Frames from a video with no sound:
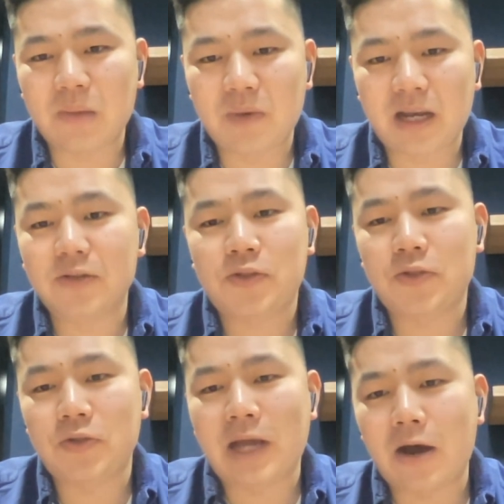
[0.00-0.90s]
belongs
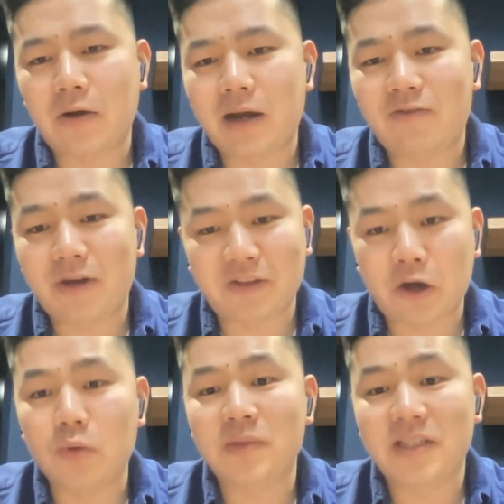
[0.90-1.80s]
to our Around the
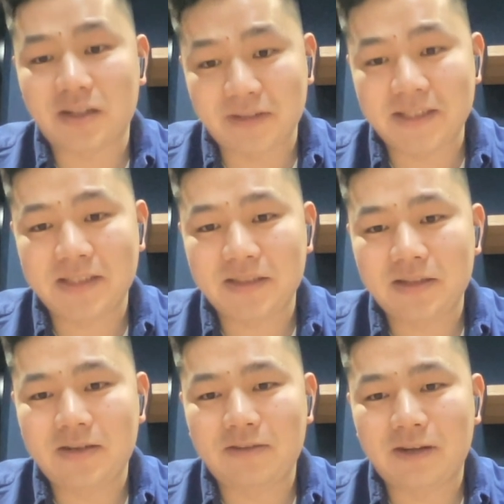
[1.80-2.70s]
Home series,
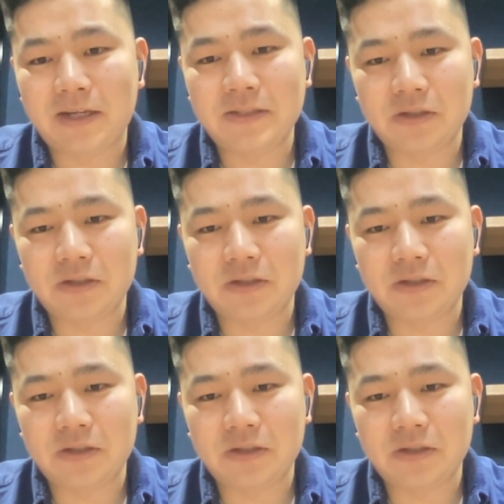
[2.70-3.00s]
right?